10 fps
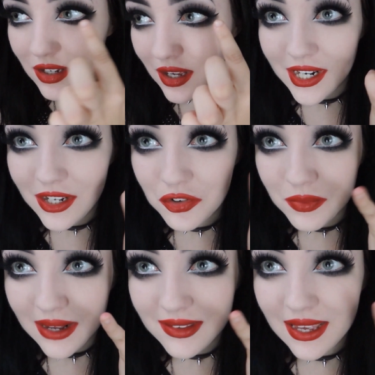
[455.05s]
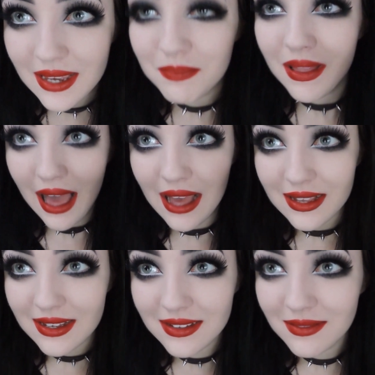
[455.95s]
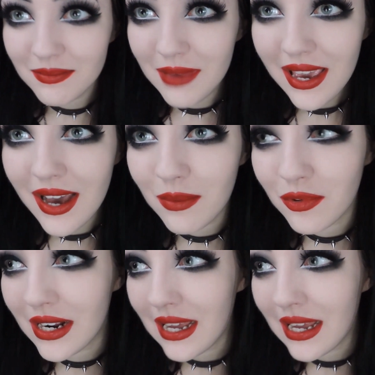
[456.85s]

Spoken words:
really dramatic black makeup,